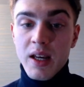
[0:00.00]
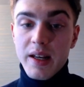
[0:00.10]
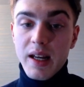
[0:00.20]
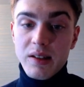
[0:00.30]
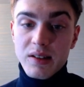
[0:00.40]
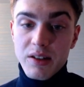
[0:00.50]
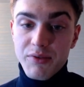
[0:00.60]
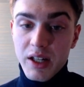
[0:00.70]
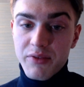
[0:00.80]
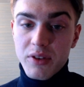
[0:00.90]
Knight takes
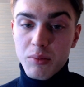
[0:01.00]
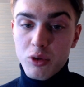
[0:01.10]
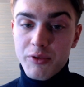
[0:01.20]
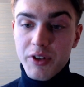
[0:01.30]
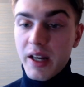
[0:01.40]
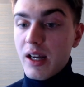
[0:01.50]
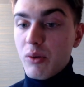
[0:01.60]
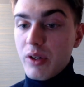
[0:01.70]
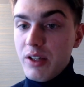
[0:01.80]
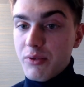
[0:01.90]
d5, the move, and now
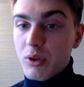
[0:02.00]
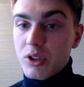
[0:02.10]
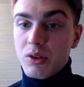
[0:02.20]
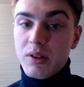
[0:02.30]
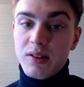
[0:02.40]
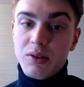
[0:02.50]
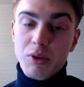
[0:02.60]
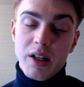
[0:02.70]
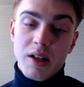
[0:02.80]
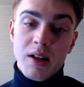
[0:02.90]
e4. So this is
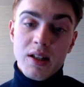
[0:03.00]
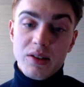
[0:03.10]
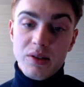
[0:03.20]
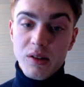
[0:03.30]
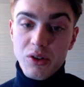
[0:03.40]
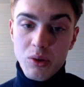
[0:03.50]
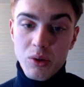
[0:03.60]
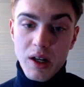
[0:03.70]
what I still knew.